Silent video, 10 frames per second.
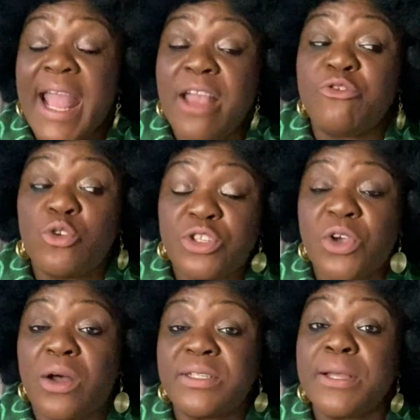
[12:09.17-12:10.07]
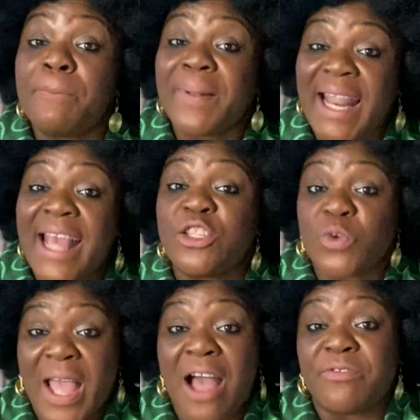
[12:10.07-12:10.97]
if you don't plan
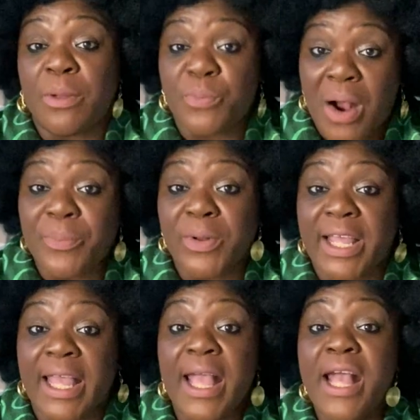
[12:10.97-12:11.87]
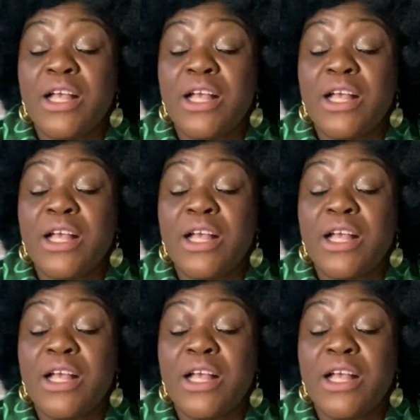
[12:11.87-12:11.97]
to have them properly.